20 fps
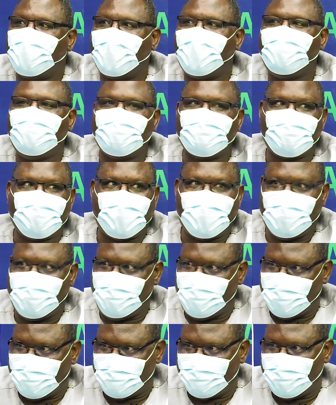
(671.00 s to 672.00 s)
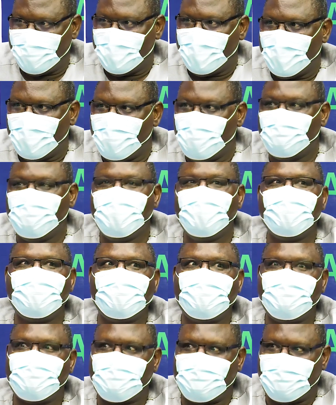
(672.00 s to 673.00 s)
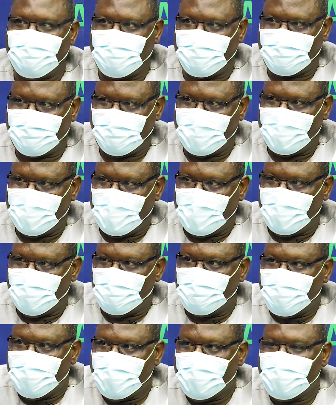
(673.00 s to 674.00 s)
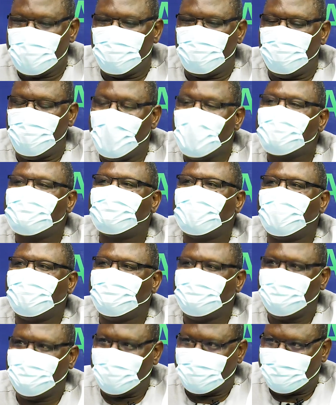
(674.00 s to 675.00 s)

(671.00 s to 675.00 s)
brilliant ideas. You need research. You need baseline